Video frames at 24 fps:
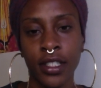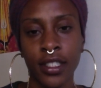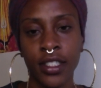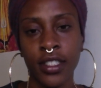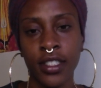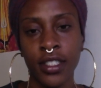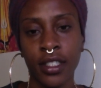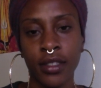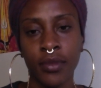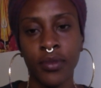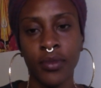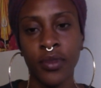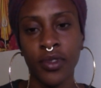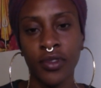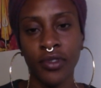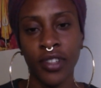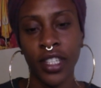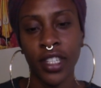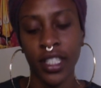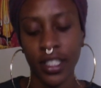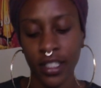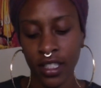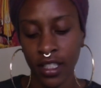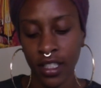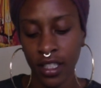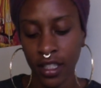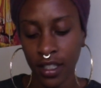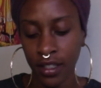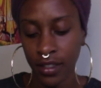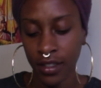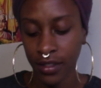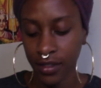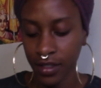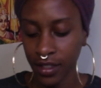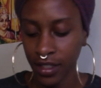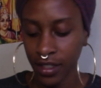Sun, Moon, Rising,
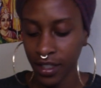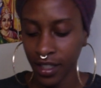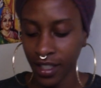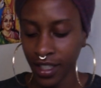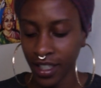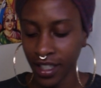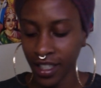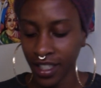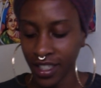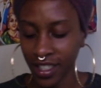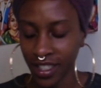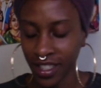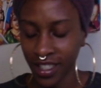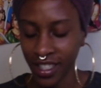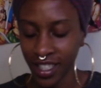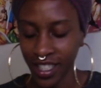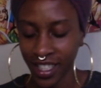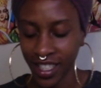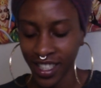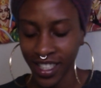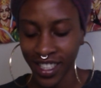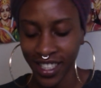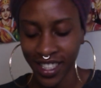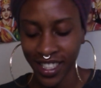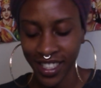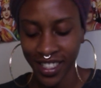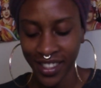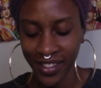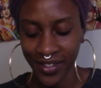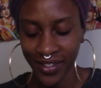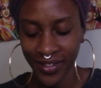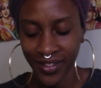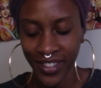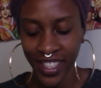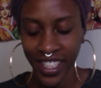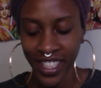and
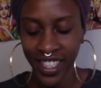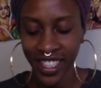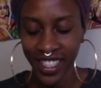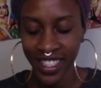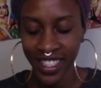Venus?